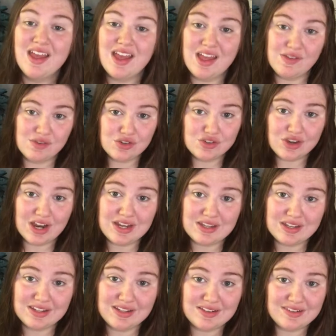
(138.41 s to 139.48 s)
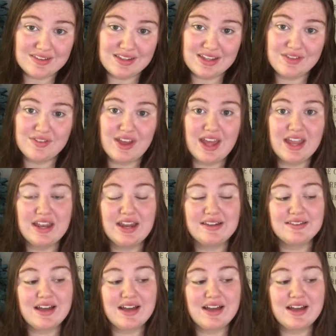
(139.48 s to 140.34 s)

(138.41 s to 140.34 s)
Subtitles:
if you're trying to conceive and it's